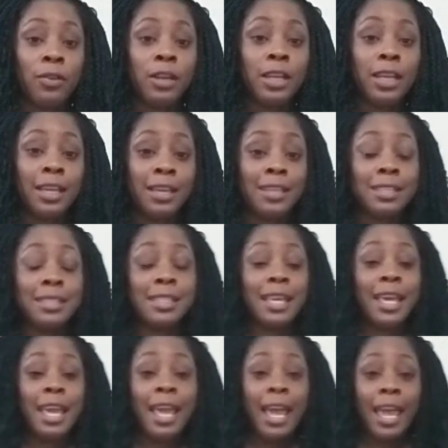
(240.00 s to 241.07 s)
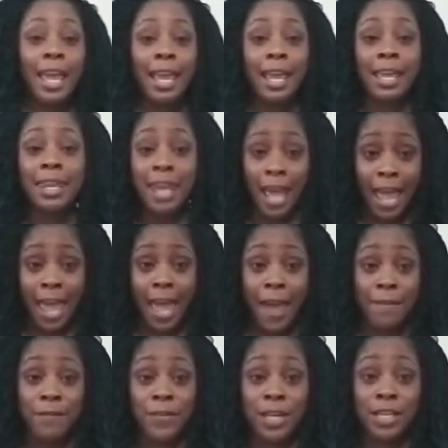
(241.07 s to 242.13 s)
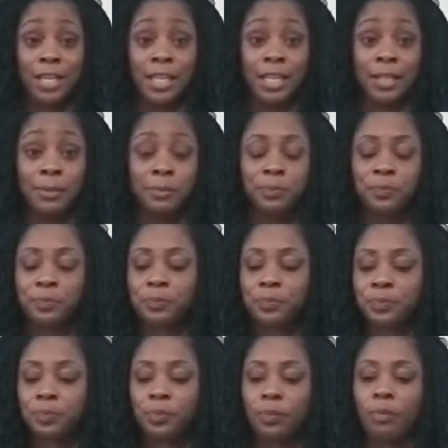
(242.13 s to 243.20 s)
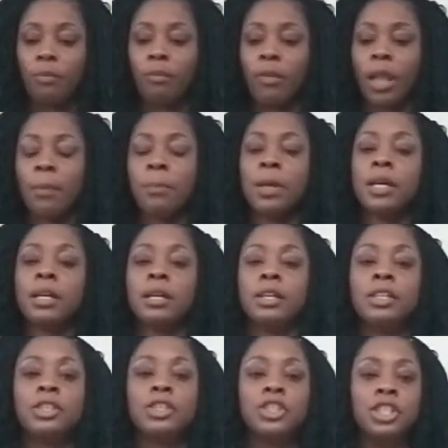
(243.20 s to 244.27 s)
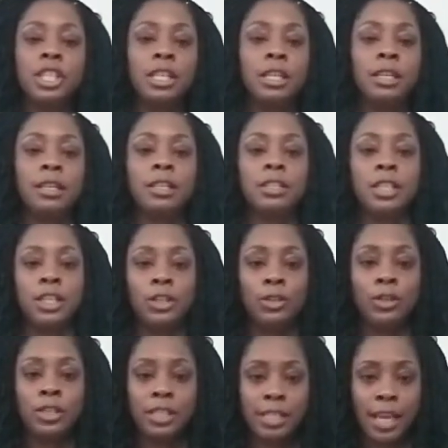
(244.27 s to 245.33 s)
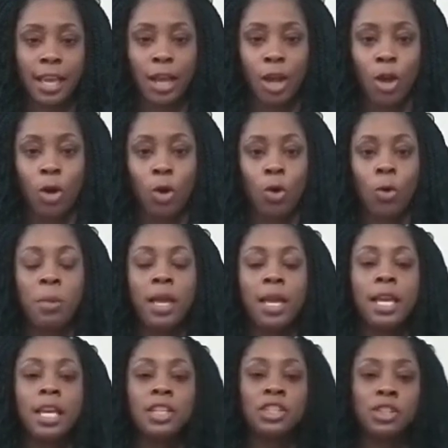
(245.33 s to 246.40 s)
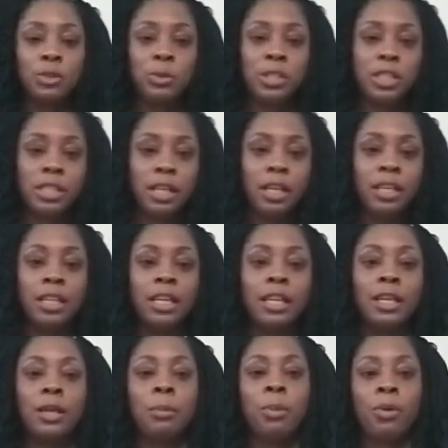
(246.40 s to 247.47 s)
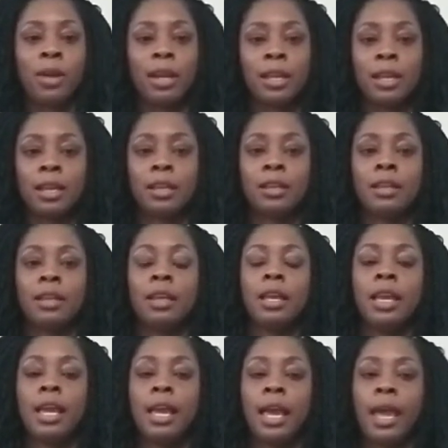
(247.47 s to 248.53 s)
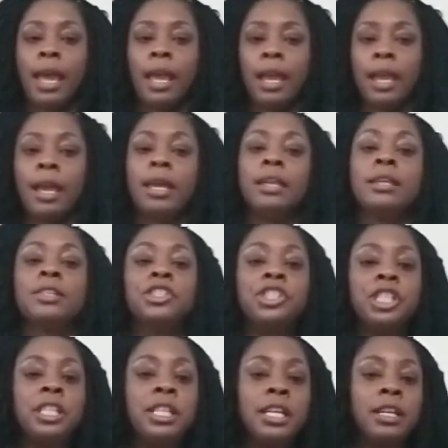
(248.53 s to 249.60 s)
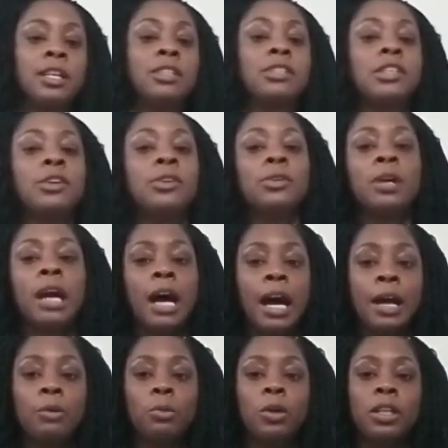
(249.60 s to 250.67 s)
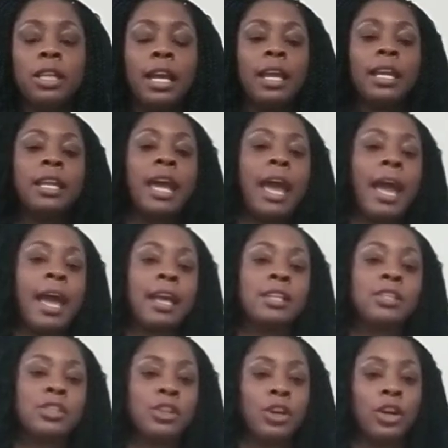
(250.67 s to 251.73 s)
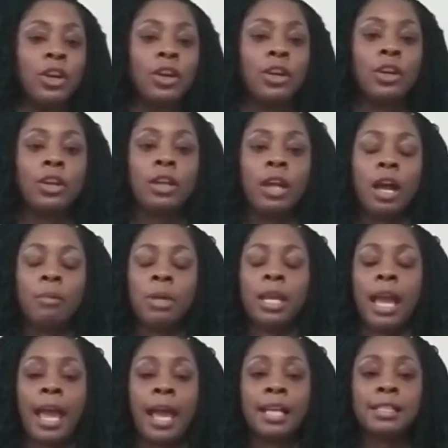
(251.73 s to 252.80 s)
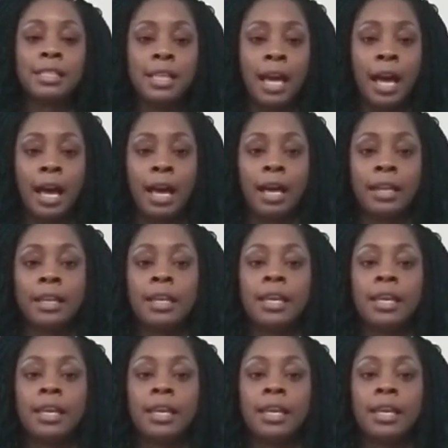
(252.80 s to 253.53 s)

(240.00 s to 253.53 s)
it is and not have fun. But she continued to stay home. She was studying and praying, and she did consult God one day and asked God